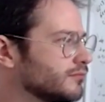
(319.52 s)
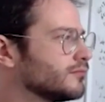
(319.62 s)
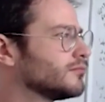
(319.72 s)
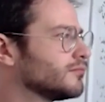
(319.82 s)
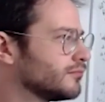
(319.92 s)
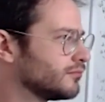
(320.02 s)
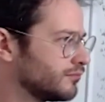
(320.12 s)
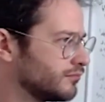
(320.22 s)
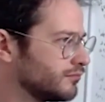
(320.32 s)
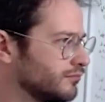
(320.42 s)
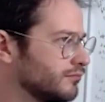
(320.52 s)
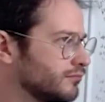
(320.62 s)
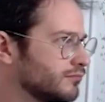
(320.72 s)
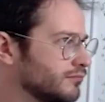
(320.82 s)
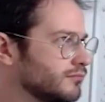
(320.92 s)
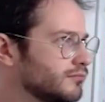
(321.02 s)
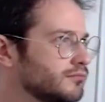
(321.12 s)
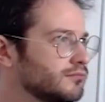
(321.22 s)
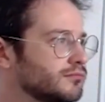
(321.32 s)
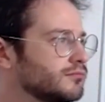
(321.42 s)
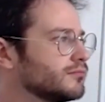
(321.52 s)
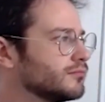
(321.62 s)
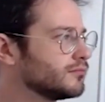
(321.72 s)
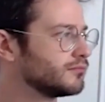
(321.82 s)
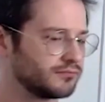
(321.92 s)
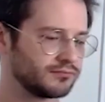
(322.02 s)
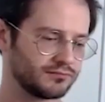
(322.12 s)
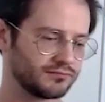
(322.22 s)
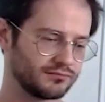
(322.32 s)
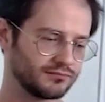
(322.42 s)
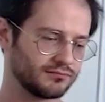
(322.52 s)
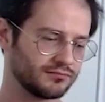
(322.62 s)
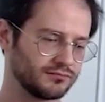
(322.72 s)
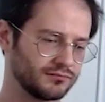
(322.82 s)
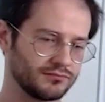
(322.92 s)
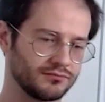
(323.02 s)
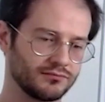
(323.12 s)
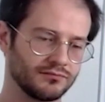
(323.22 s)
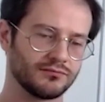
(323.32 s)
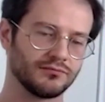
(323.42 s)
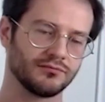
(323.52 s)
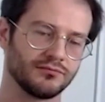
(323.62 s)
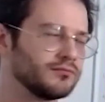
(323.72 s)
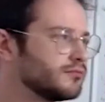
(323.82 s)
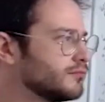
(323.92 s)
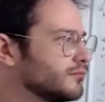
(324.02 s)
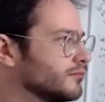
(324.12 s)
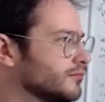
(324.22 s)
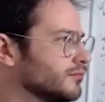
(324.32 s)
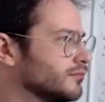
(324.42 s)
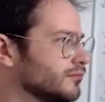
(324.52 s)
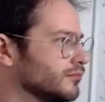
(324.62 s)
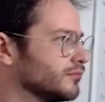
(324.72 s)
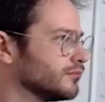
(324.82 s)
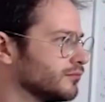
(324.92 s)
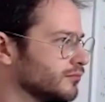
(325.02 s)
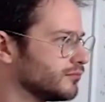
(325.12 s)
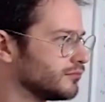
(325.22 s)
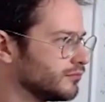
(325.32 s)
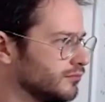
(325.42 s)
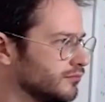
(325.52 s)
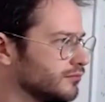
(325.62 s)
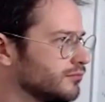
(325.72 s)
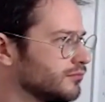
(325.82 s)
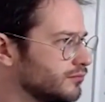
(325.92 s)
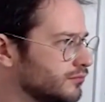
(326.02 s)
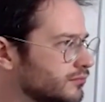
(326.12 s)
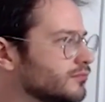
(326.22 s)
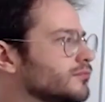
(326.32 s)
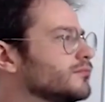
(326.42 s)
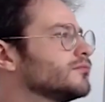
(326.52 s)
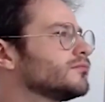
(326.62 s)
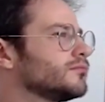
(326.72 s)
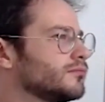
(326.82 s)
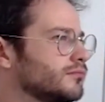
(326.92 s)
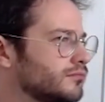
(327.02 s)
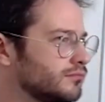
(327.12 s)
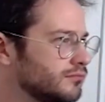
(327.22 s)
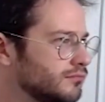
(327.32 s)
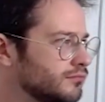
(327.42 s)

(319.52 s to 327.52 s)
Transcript: (not speaking)